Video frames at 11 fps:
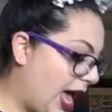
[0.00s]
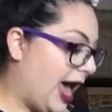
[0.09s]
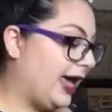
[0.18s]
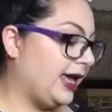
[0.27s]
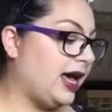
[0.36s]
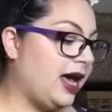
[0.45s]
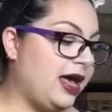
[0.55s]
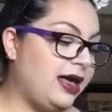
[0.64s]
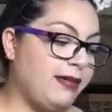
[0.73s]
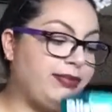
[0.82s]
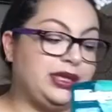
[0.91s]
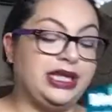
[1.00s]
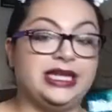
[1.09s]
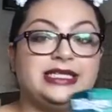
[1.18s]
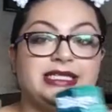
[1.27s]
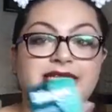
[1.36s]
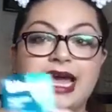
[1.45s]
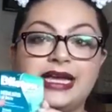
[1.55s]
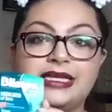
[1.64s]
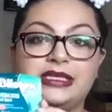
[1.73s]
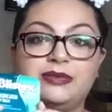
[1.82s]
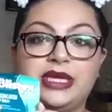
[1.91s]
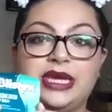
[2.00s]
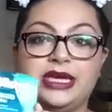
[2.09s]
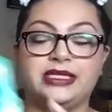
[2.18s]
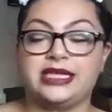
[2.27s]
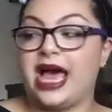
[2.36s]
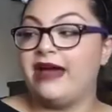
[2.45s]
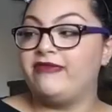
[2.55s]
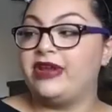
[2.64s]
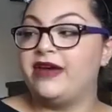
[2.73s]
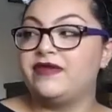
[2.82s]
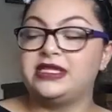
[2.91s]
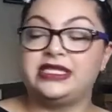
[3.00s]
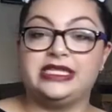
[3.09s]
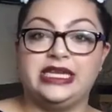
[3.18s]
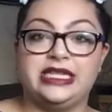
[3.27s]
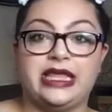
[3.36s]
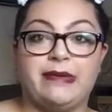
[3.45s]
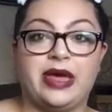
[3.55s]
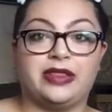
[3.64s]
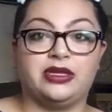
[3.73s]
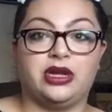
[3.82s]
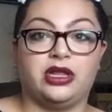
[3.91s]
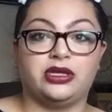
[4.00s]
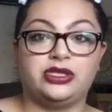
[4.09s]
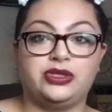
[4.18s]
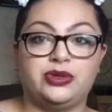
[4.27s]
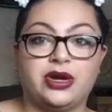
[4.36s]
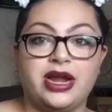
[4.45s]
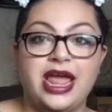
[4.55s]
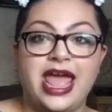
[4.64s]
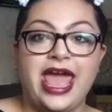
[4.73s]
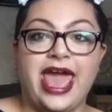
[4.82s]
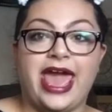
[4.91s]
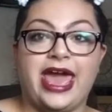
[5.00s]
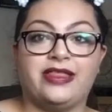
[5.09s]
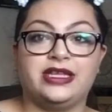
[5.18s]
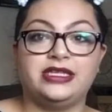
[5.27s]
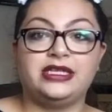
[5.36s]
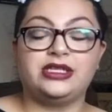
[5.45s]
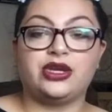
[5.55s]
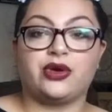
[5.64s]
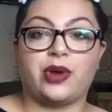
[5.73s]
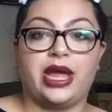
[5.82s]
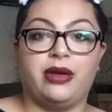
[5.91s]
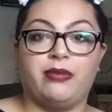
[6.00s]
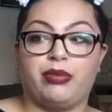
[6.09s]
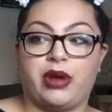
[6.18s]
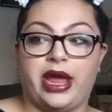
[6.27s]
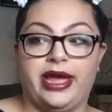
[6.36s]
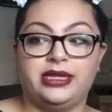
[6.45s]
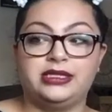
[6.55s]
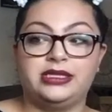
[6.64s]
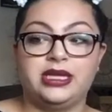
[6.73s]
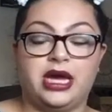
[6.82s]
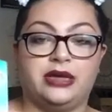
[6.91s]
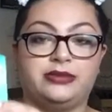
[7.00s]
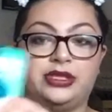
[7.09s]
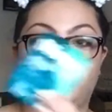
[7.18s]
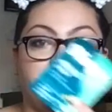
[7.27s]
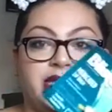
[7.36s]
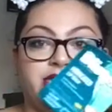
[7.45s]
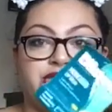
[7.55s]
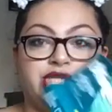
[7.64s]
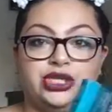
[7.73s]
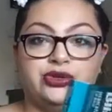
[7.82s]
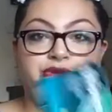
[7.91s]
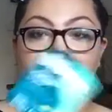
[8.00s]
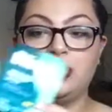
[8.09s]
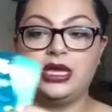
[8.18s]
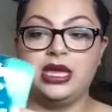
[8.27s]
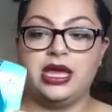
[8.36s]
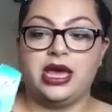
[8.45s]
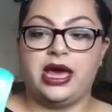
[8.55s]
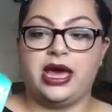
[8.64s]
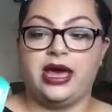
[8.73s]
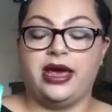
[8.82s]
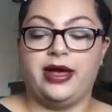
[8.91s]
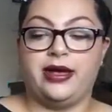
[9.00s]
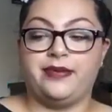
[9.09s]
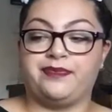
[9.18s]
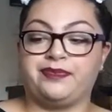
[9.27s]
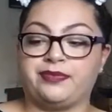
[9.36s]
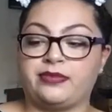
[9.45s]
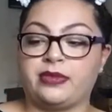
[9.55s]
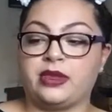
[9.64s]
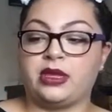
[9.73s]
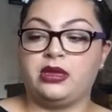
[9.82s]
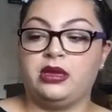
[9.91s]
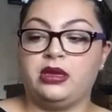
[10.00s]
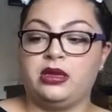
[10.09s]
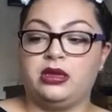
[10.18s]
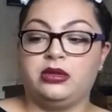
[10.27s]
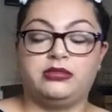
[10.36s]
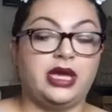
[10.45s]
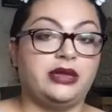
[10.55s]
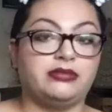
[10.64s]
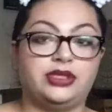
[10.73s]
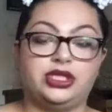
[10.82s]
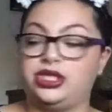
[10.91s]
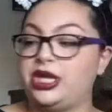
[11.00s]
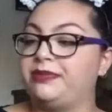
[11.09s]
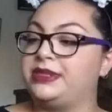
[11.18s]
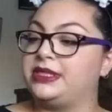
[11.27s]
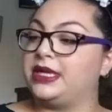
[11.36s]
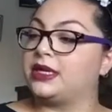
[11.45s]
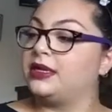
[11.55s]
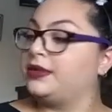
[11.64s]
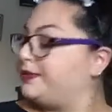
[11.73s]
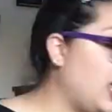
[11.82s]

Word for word: I got Bliss decks because I've never seen them at the dollar store, and this is a great brand. Um, so I got two. Um, yeah, just chapstick.